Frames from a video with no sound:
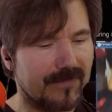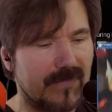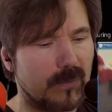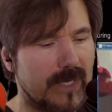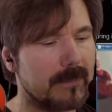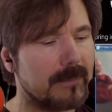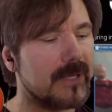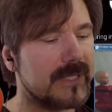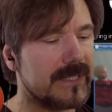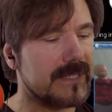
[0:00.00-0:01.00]
when I
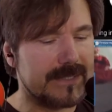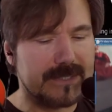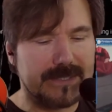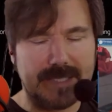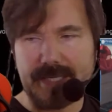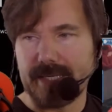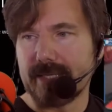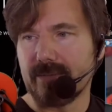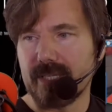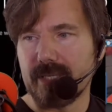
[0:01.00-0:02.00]
plugged it in today,
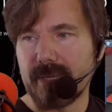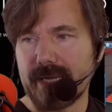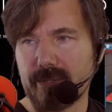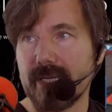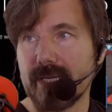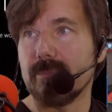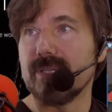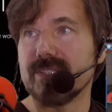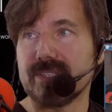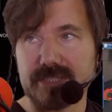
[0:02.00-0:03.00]
the battery had
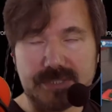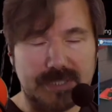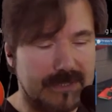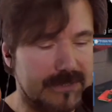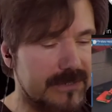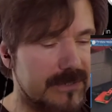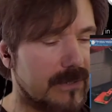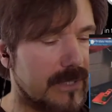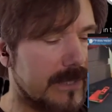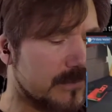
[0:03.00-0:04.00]
been discharged, so
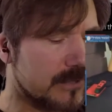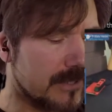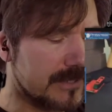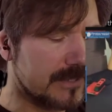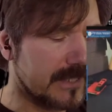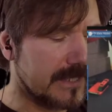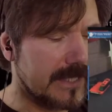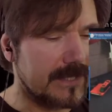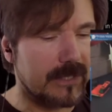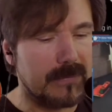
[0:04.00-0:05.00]
I am charging it
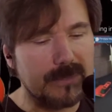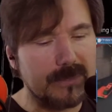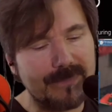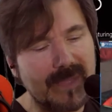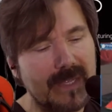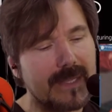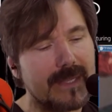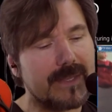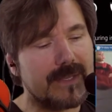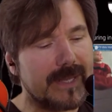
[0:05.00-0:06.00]
at the moment.
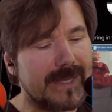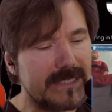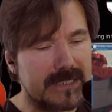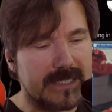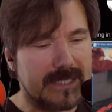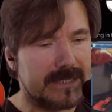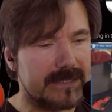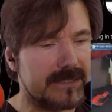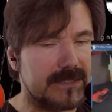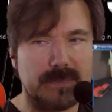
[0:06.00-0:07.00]
The nice thing
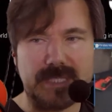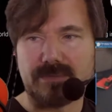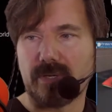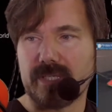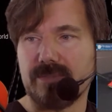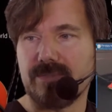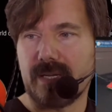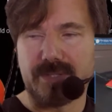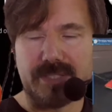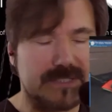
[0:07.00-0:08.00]
is, and you may have already
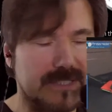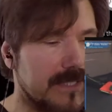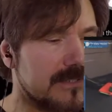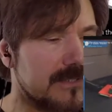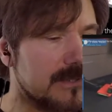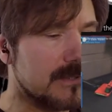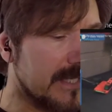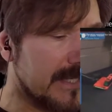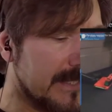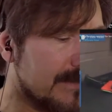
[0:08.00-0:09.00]
found this out, you
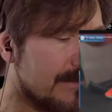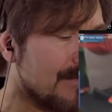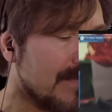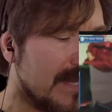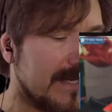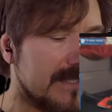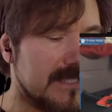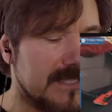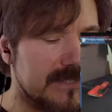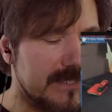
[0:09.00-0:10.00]
can actually
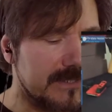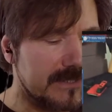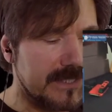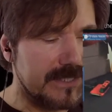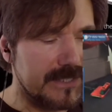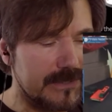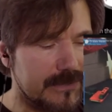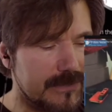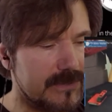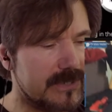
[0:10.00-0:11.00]
continue to
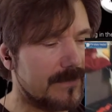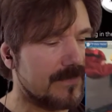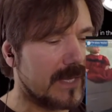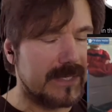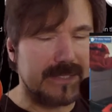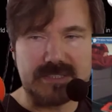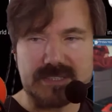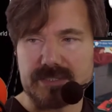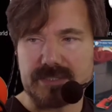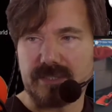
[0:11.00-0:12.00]
use the
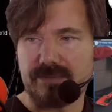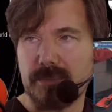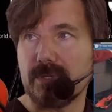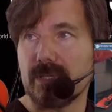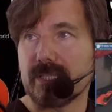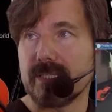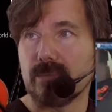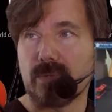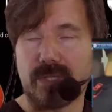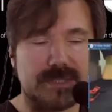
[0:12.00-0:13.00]
sensor if you plug it in
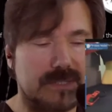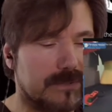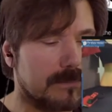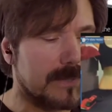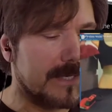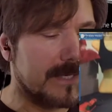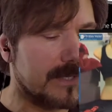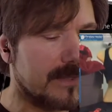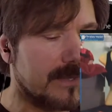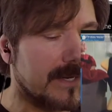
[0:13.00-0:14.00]
with this little
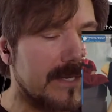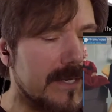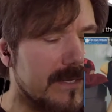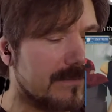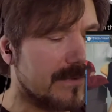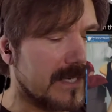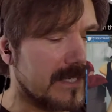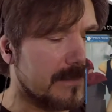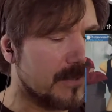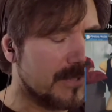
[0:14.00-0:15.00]
battery thing. In fact,
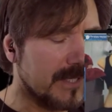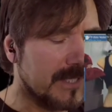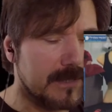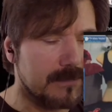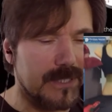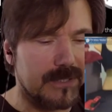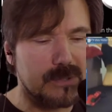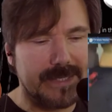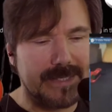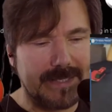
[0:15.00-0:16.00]
I've been thinking about
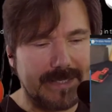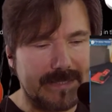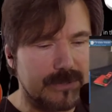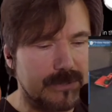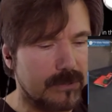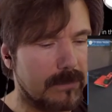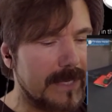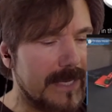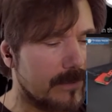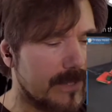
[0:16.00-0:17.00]
creating a dual
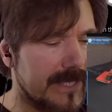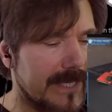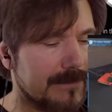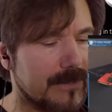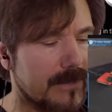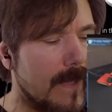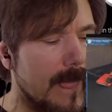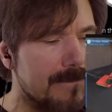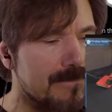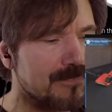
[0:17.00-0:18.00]
power adapter
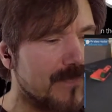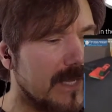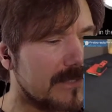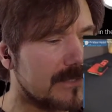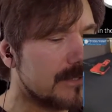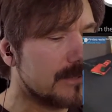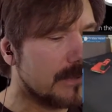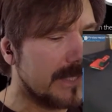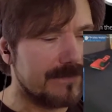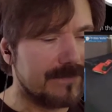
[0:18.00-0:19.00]
to
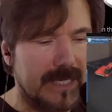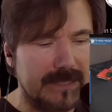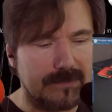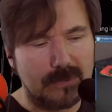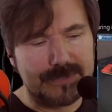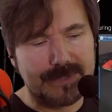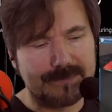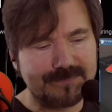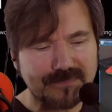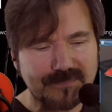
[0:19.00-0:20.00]
a 5-volt
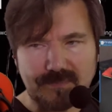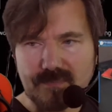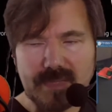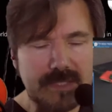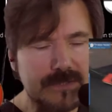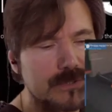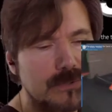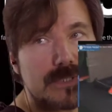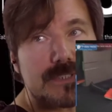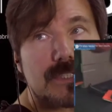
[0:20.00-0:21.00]

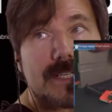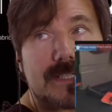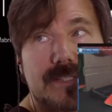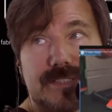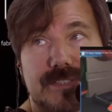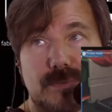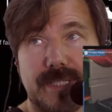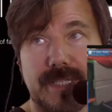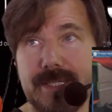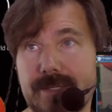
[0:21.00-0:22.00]
source like this one
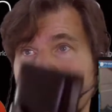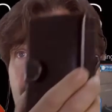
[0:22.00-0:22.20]
here,